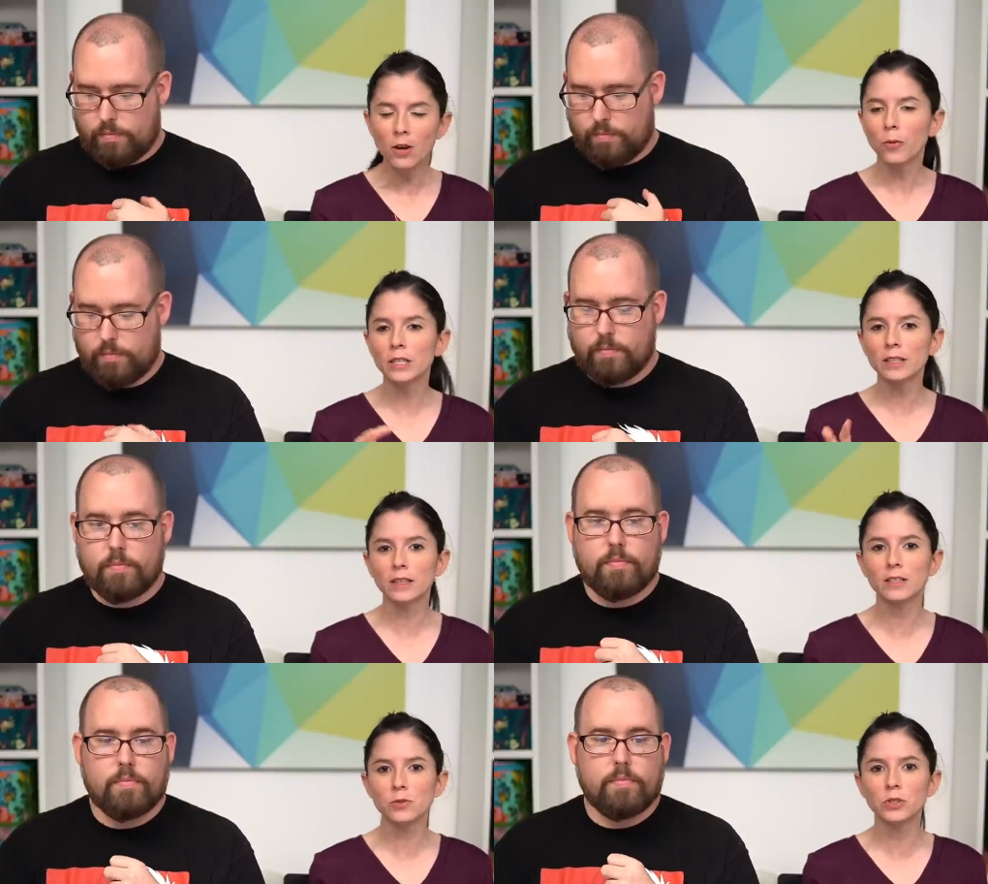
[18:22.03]
Speaker 1: One of the
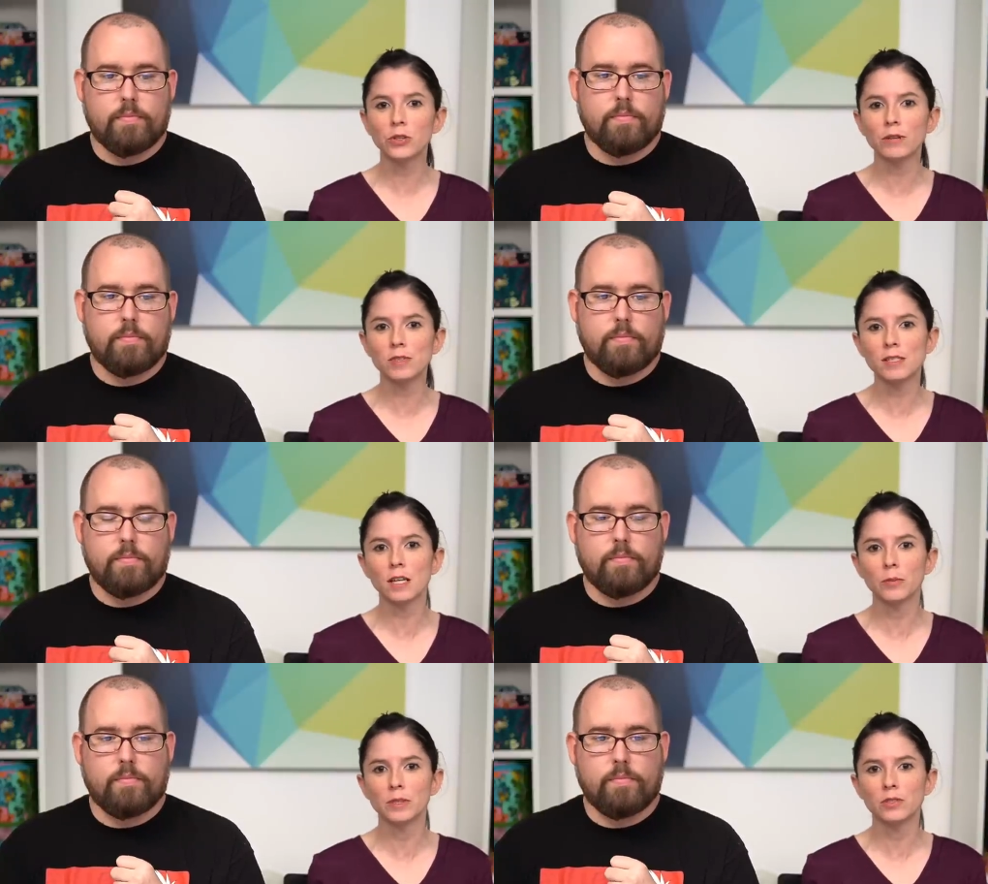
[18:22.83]
things we do have to set
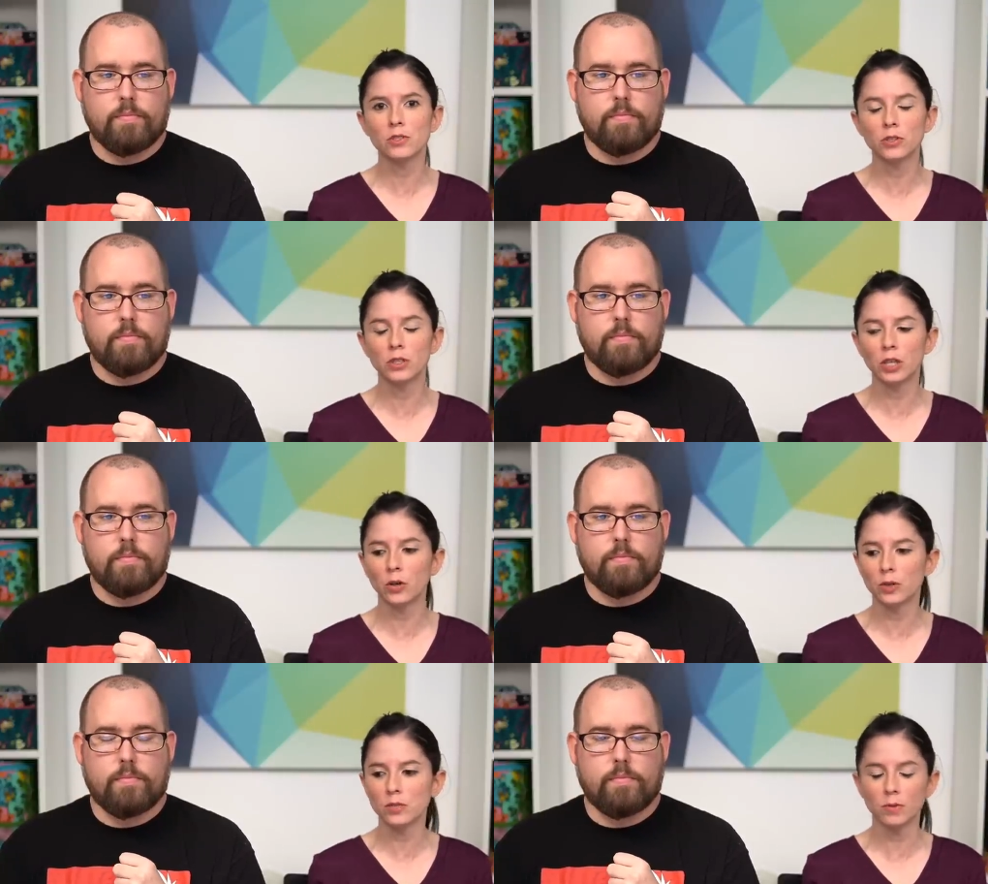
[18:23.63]
up in the
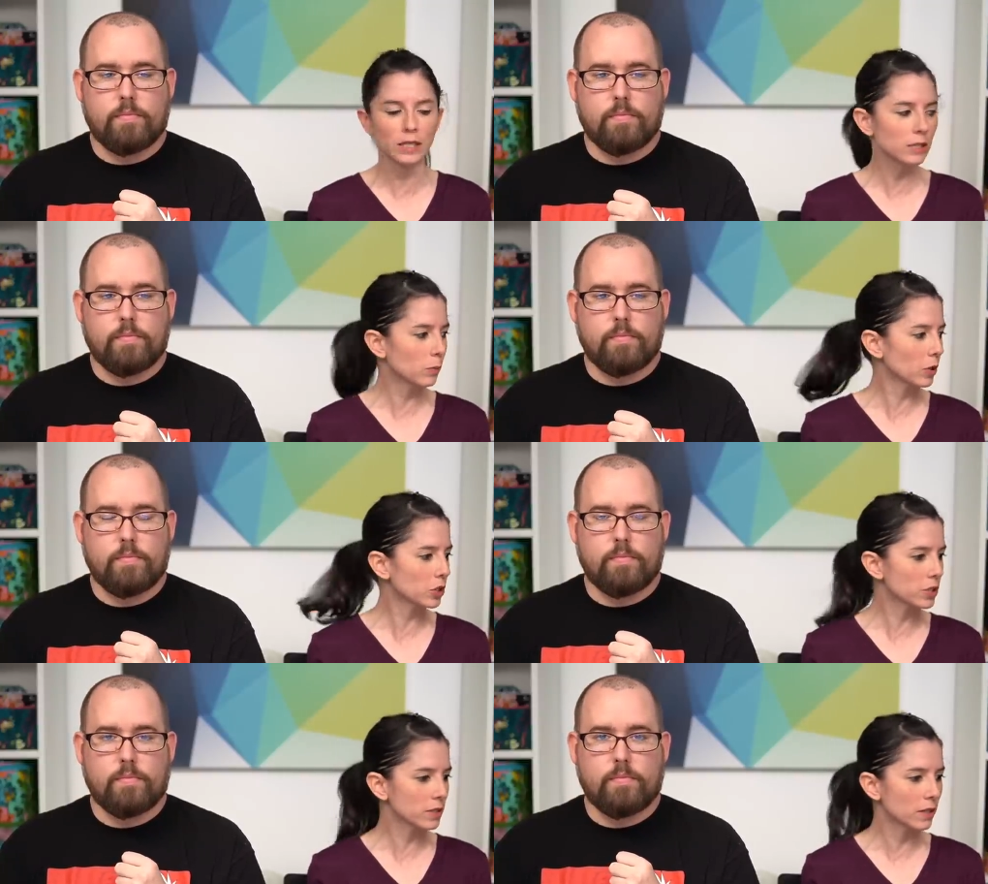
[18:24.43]
studio is we need to
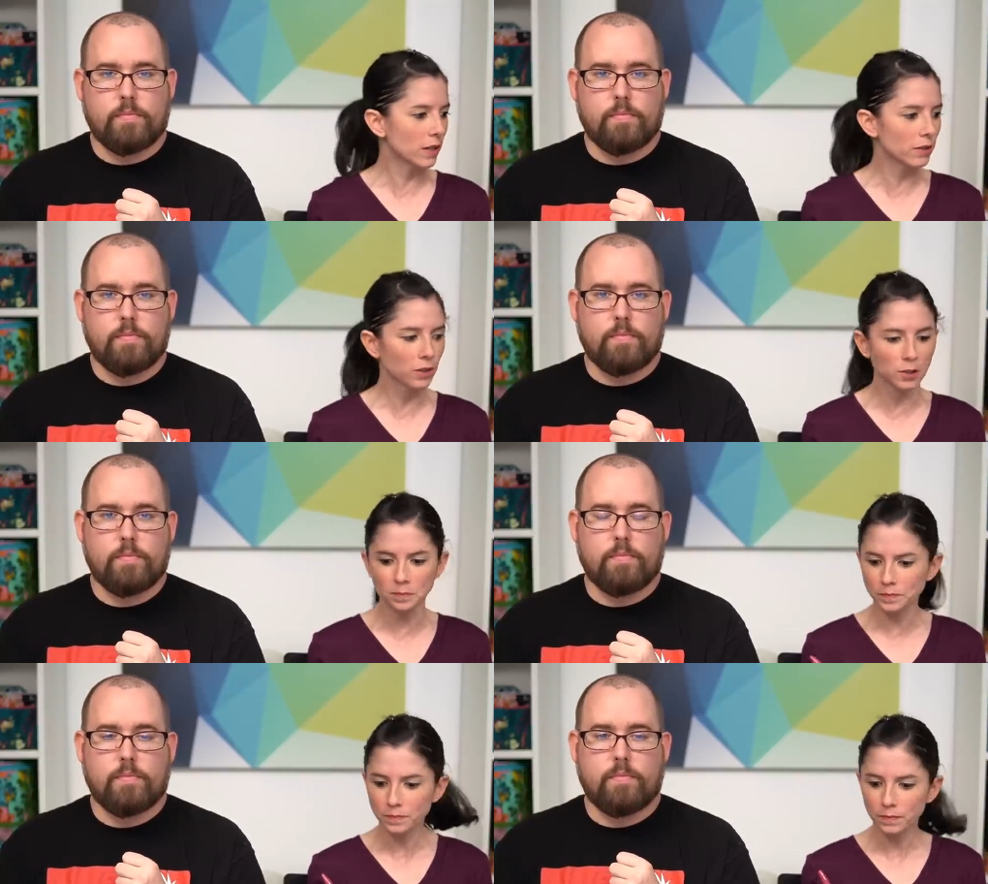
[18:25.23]
purchase
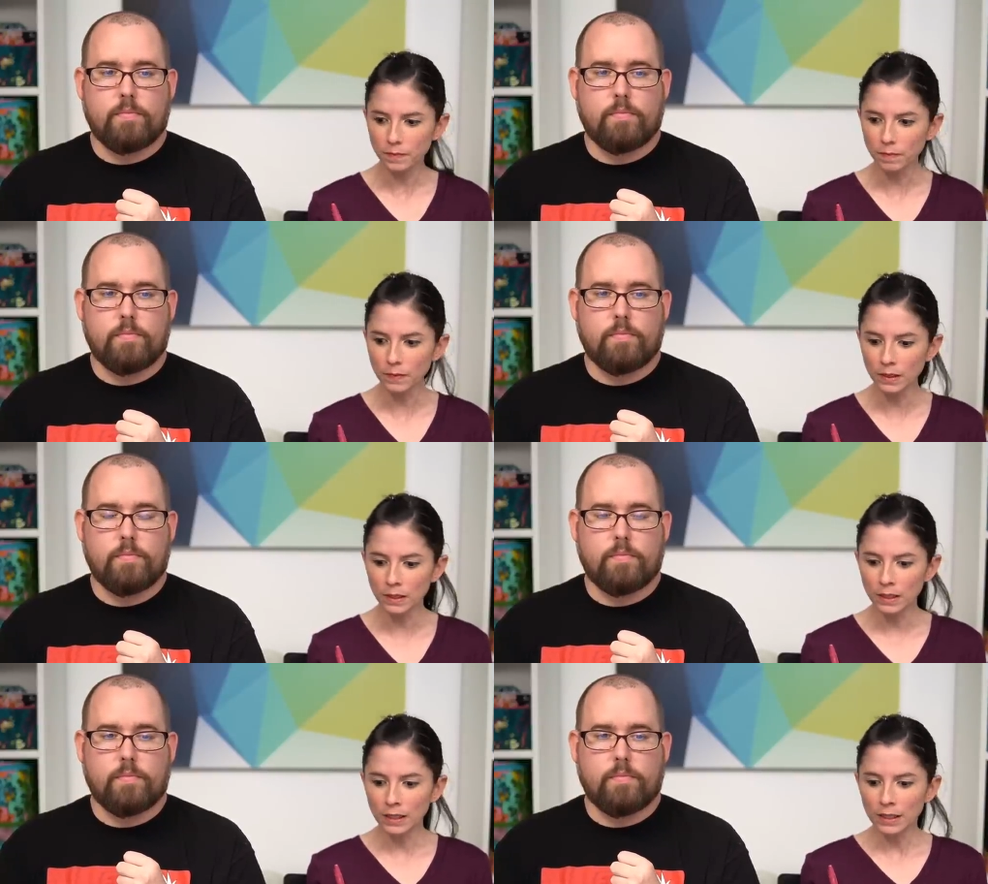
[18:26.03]
another
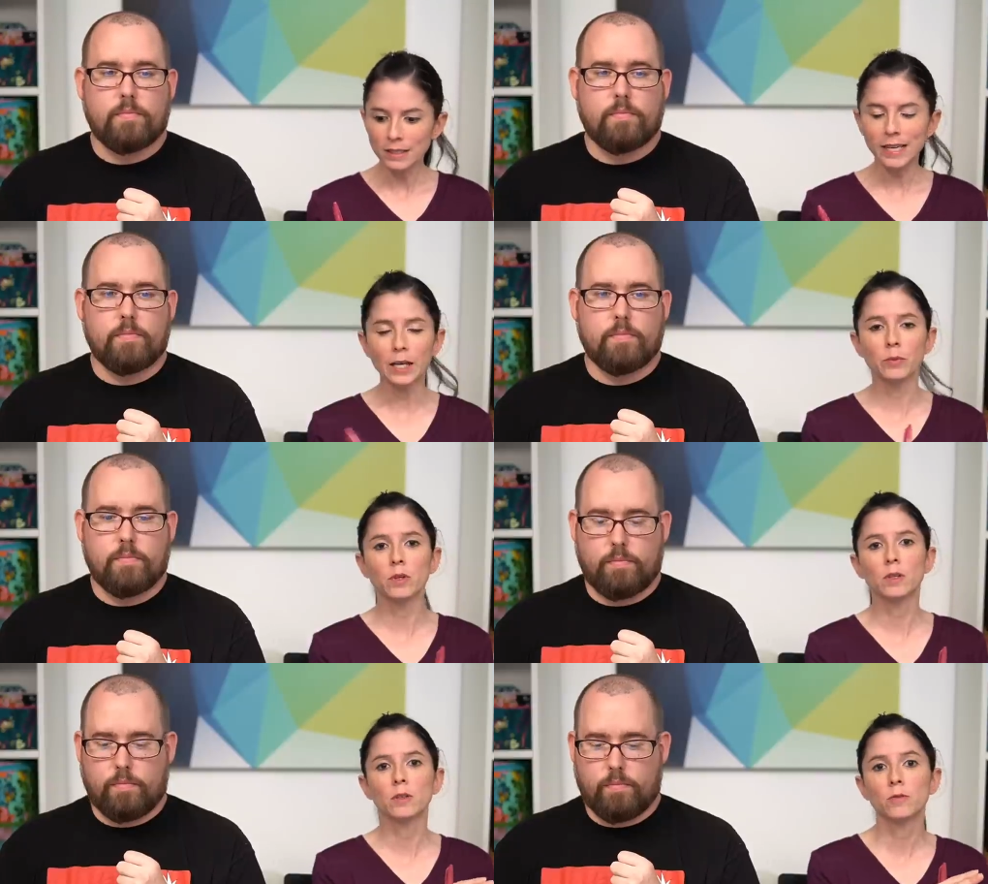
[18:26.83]

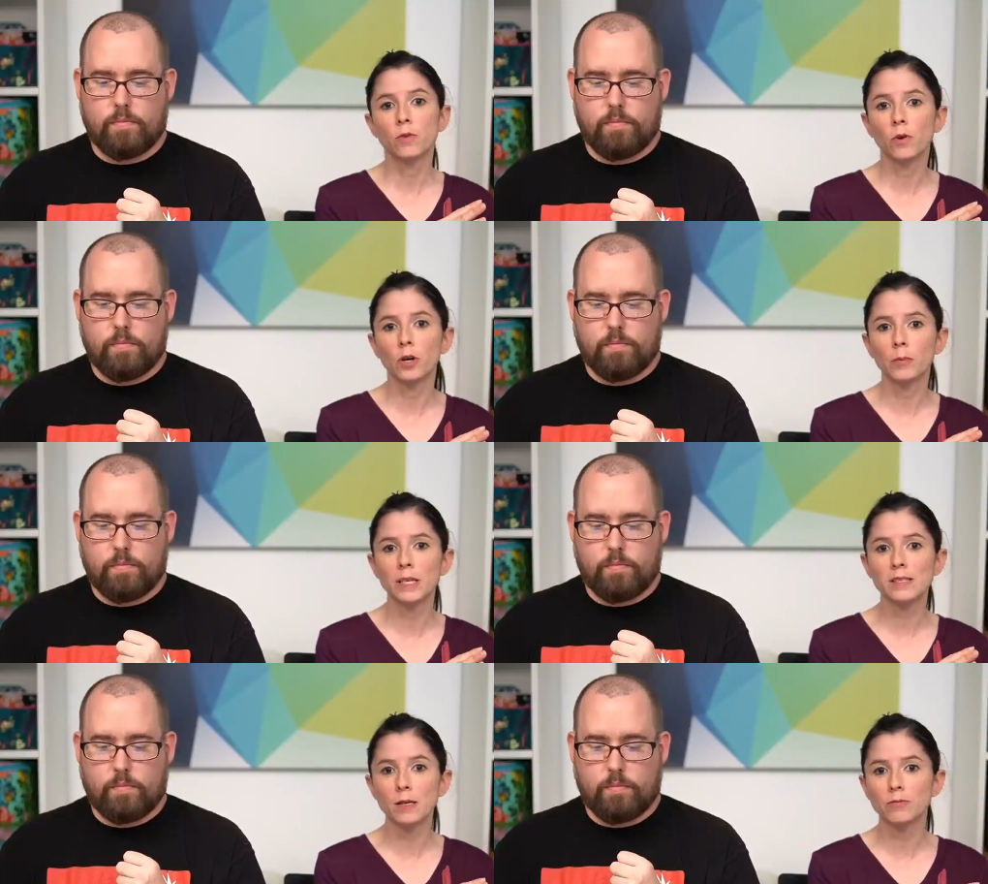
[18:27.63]
table for my
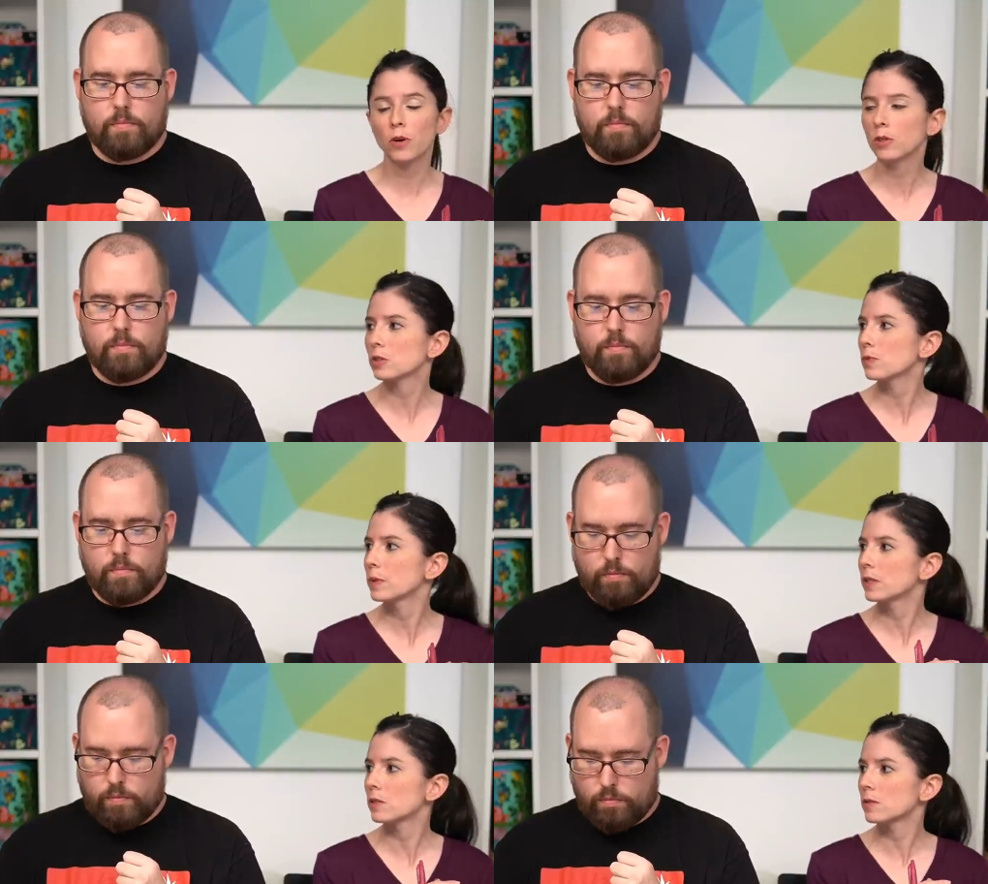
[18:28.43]
step photos
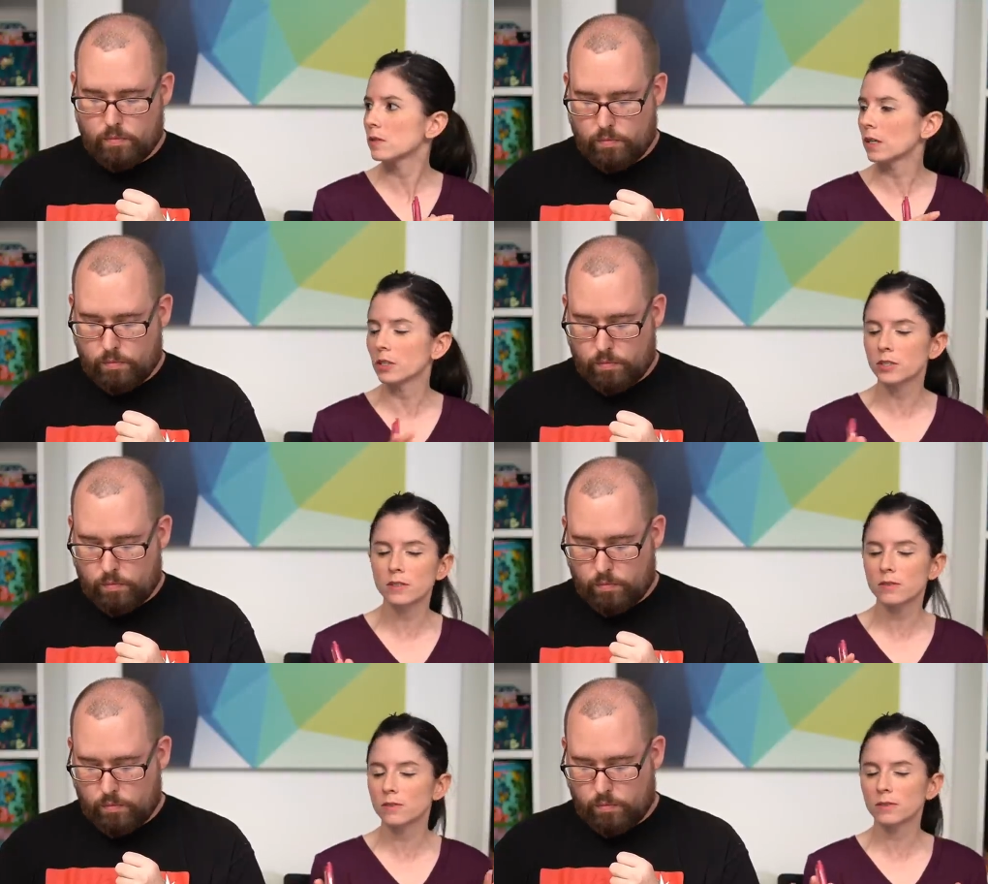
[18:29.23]
because our
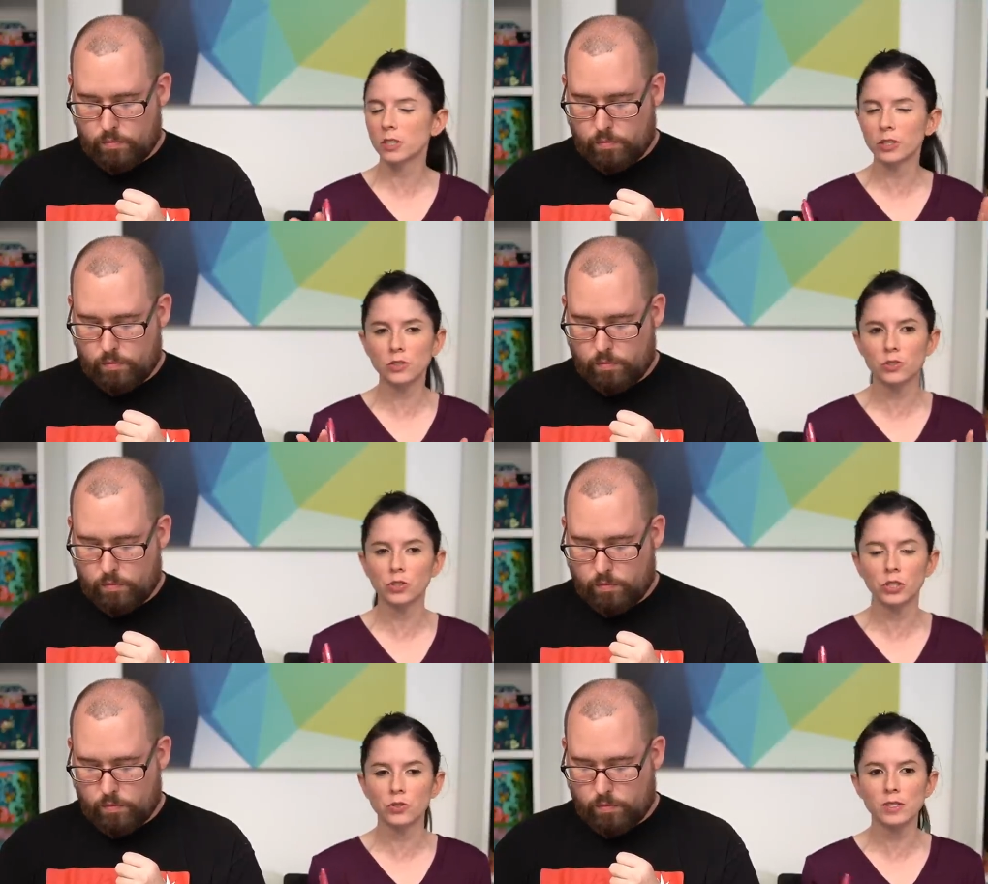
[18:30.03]
current studio